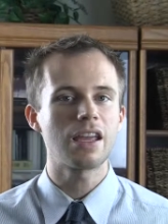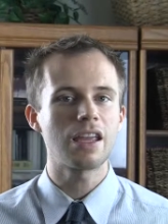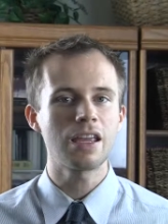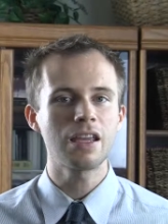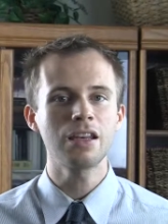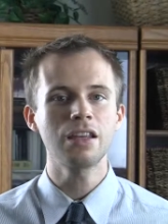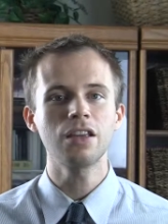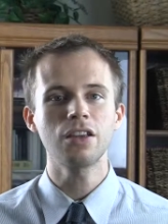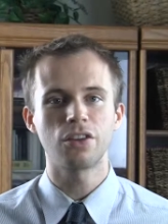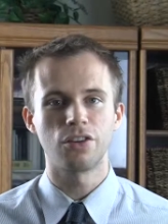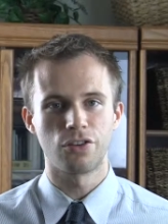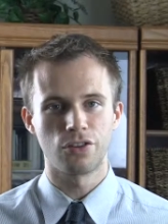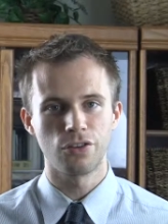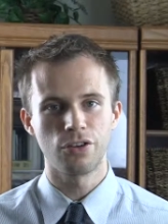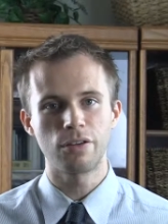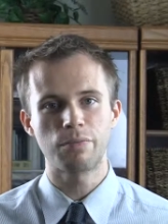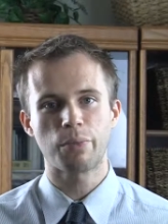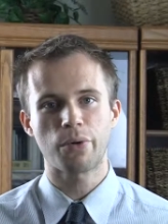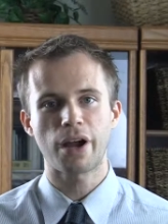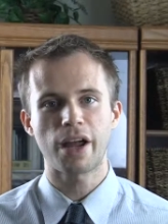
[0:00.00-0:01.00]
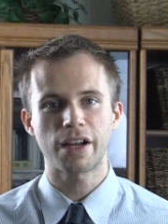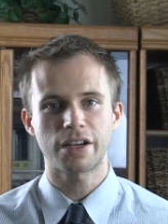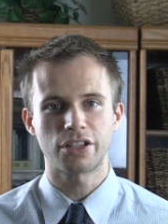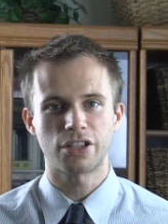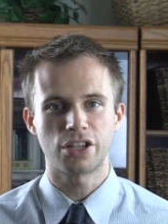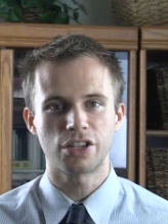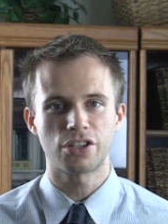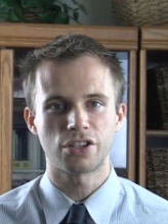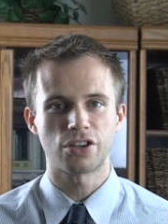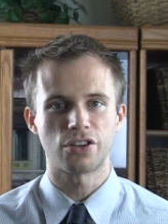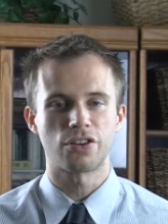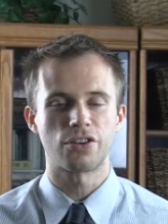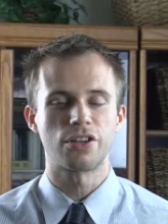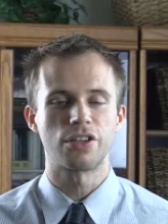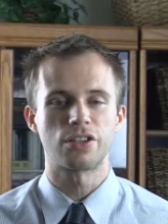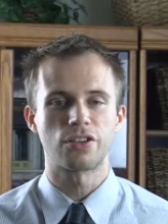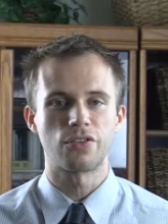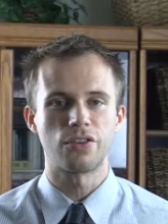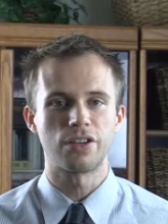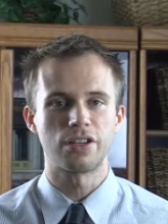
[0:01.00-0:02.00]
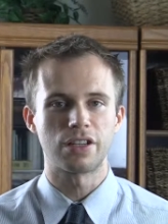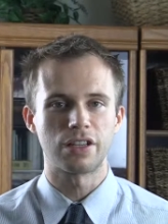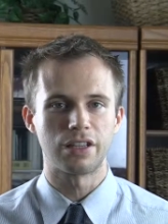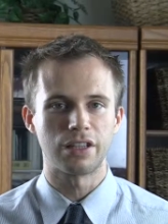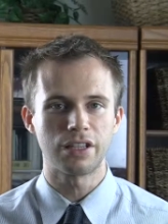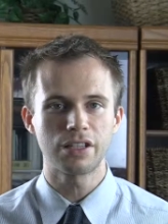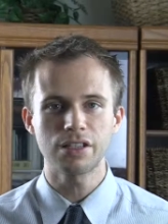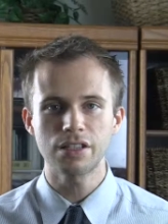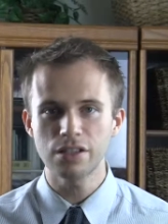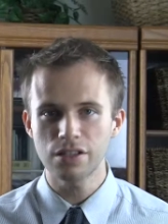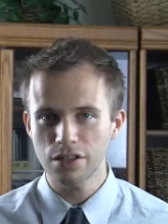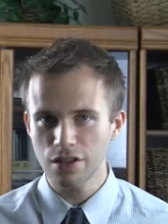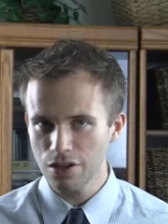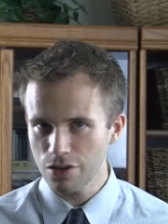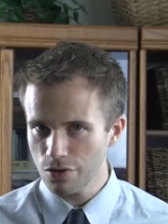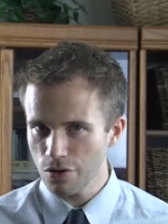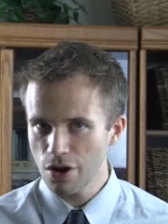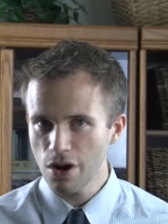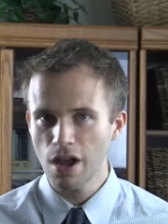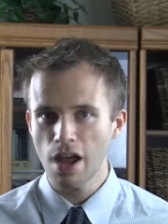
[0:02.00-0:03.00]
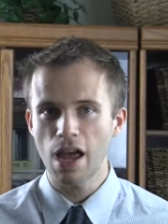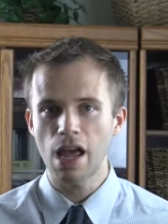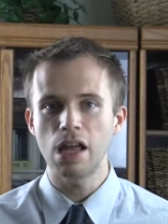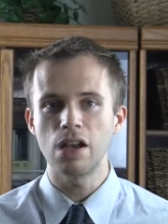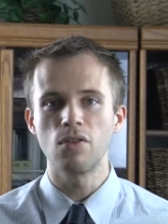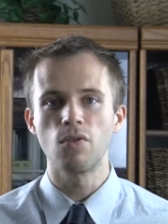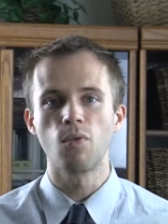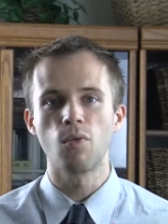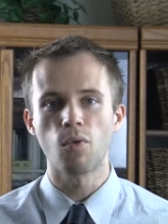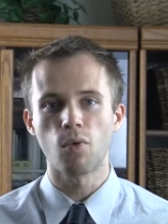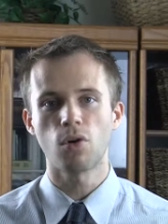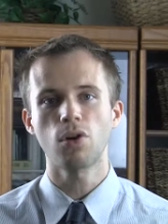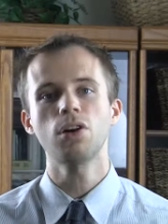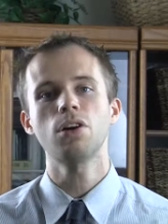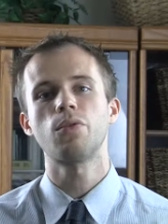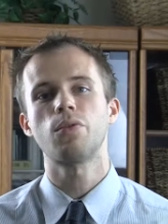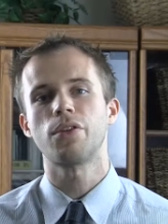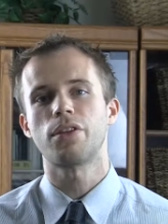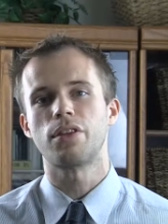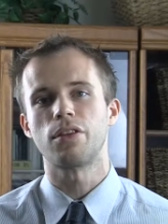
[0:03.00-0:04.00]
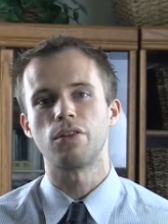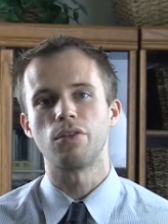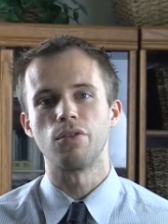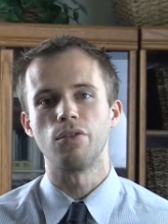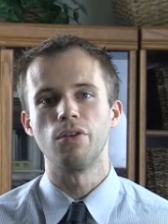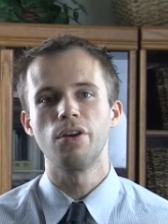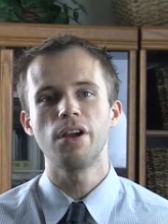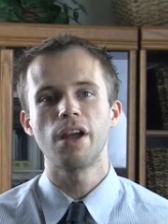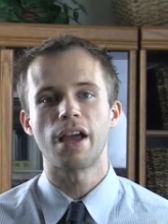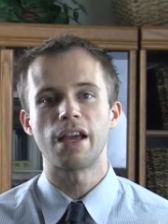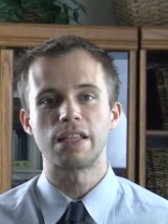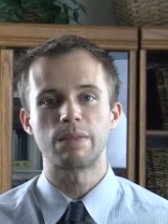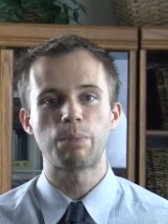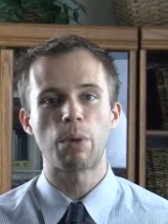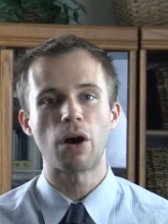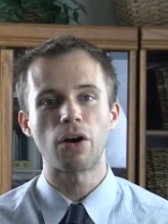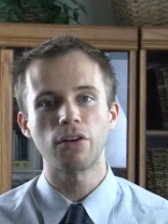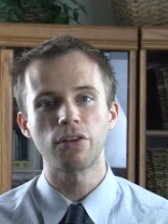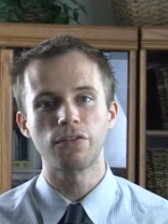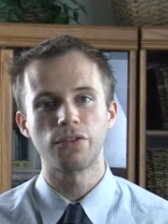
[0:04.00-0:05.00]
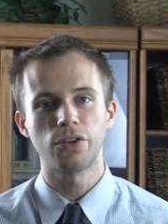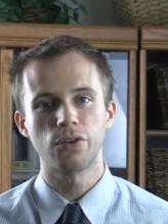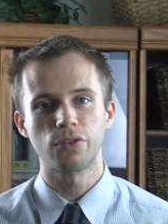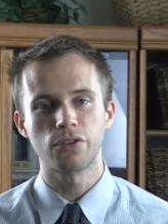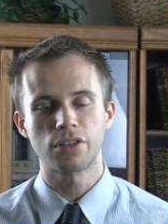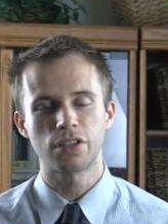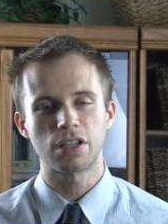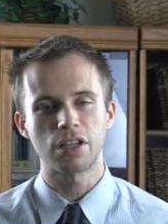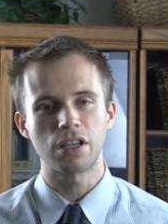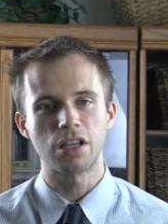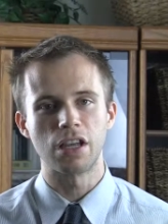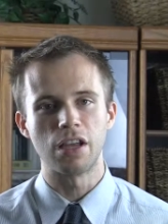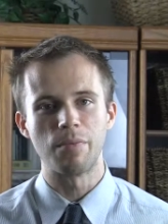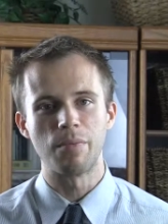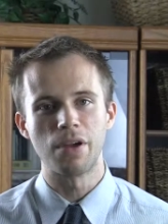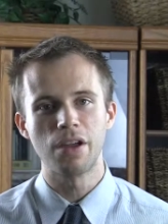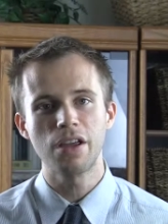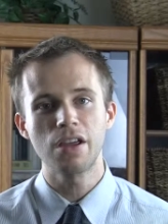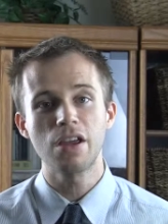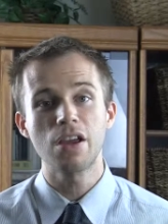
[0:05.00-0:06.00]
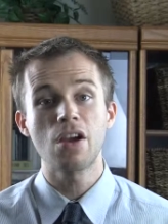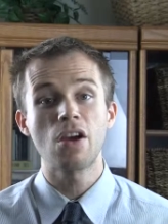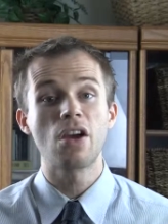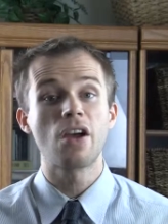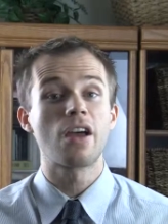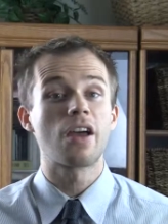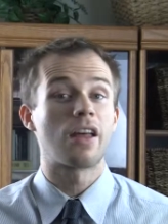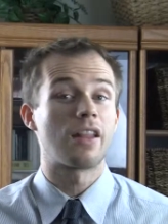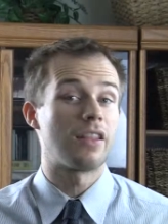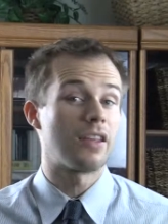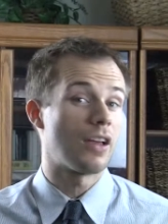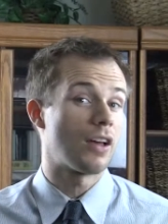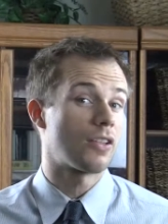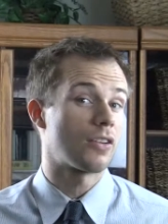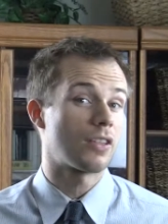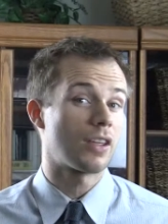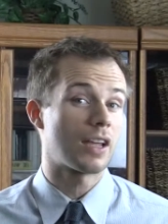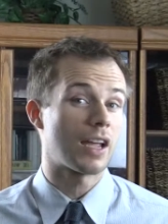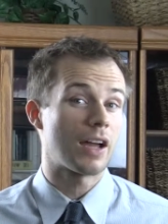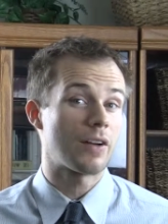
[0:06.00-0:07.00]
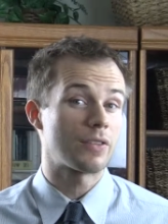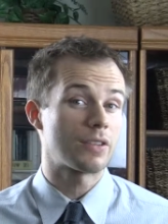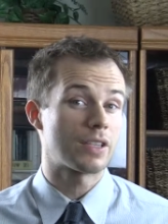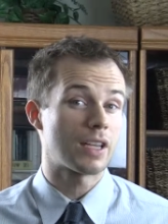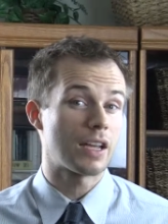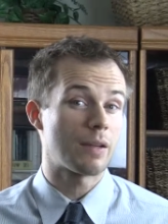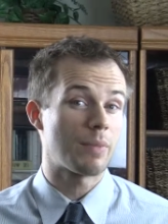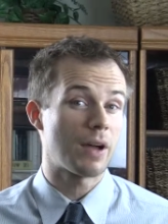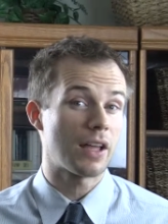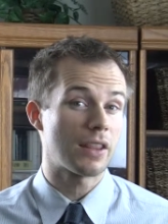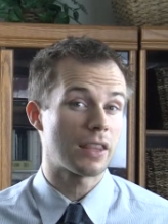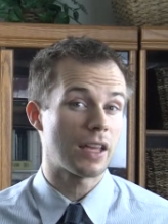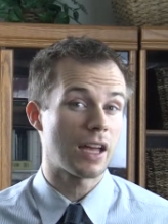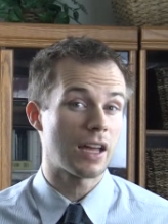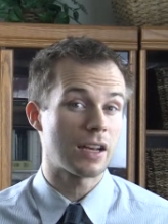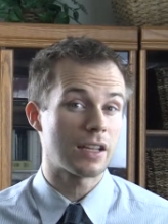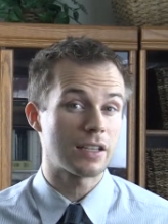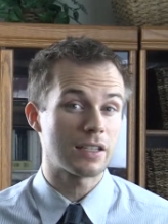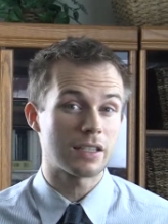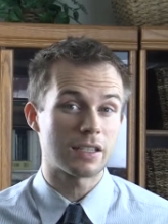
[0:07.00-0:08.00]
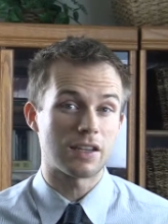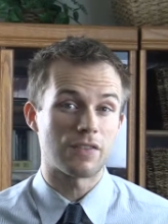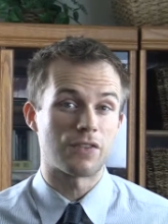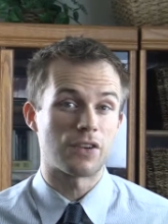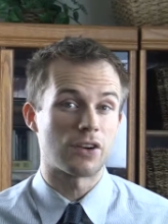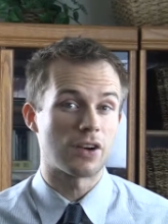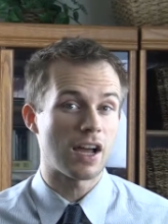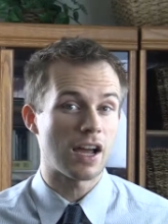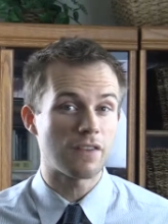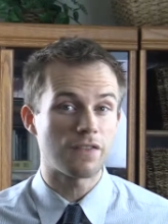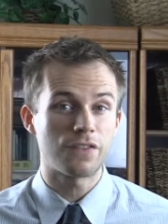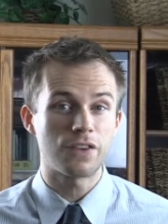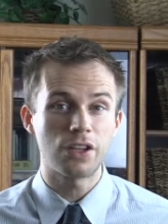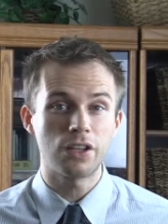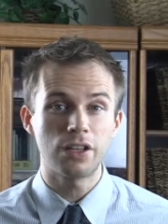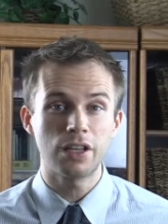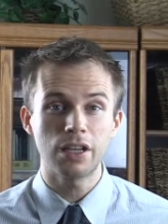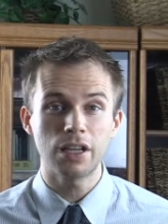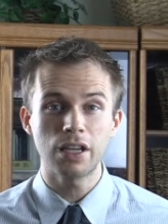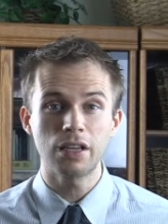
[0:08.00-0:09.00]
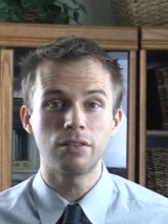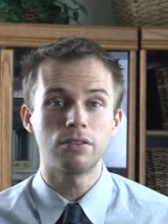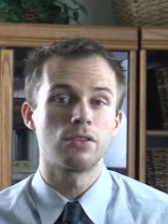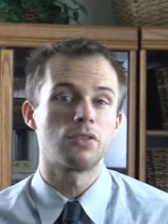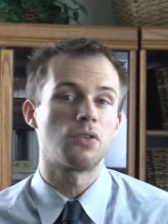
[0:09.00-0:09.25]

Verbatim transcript: any good practitioner is going to listen to you and work with you as part of your team. The other thing I would say about that is if you're not feeling it,